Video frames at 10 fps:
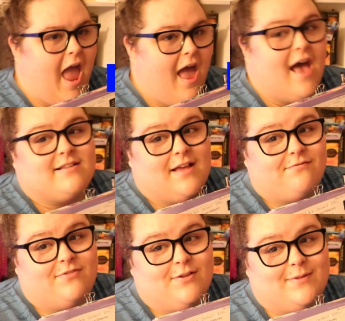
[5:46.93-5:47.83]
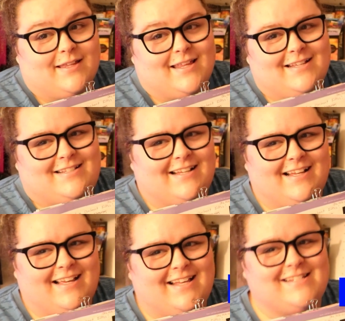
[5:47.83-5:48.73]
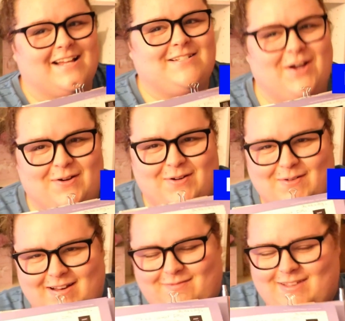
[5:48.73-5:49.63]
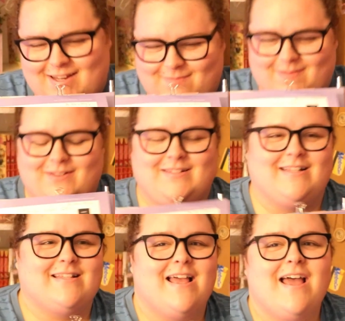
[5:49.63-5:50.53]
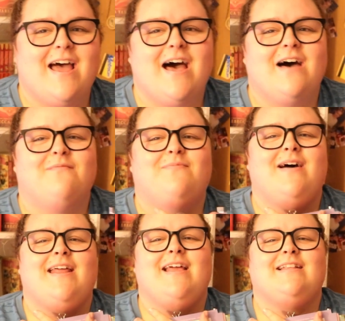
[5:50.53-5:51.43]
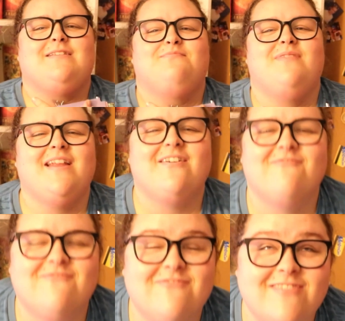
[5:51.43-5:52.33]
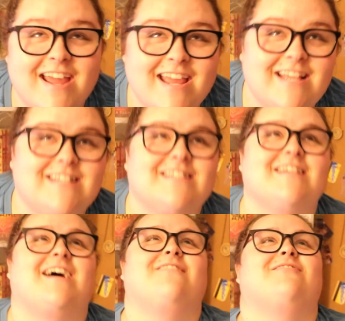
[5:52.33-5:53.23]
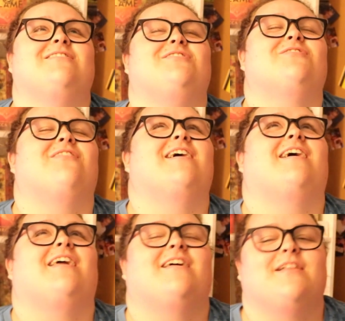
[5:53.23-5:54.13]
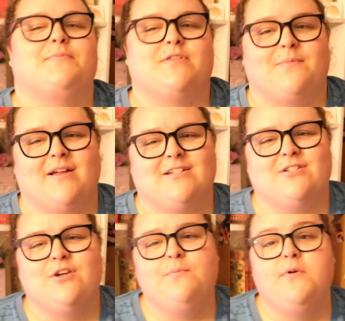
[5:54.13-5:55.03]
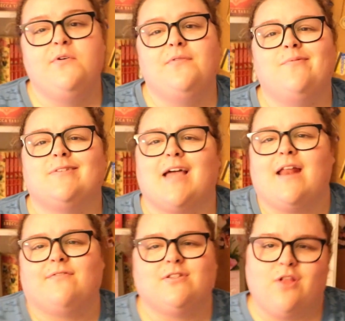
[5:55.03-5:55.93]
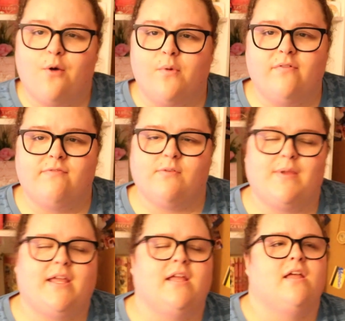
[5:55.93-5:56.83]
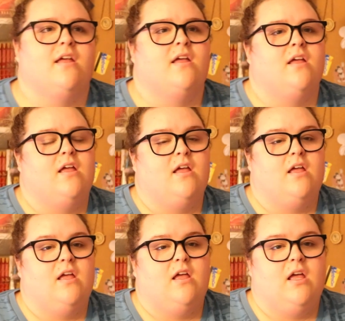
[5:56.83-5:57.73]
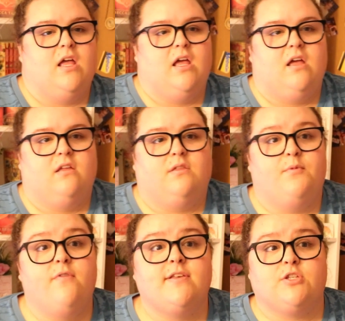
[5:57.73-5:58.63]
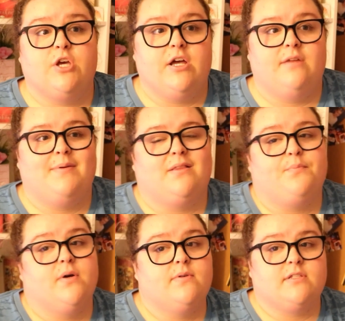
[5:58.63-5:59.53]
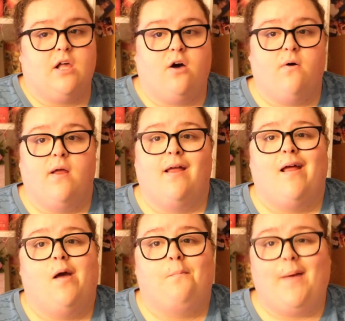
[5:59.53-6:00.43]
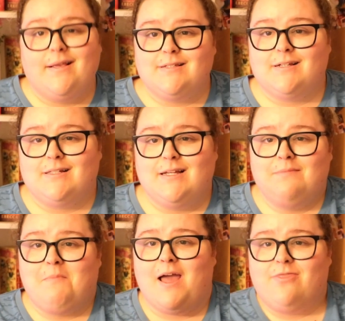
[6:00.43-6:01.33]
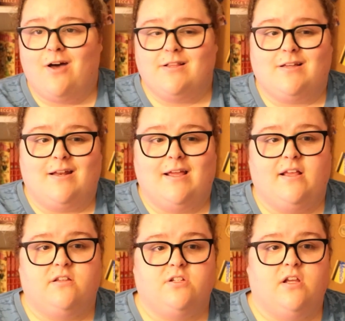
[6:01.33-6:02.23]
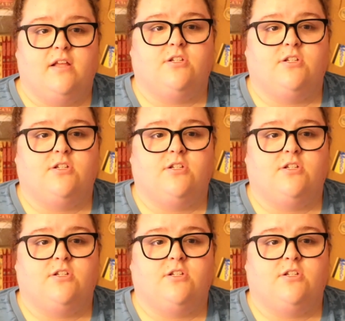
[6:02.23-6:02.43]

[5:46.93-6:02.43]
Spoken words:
as I'm filming this, because I don't know when I'm gonna post this. But it's been amazing. I'm enjoying Eclipse so much. New Moon was kind of a slow movie for me. The movie's good, but the book was slow. Basically, my thoughts on it is it's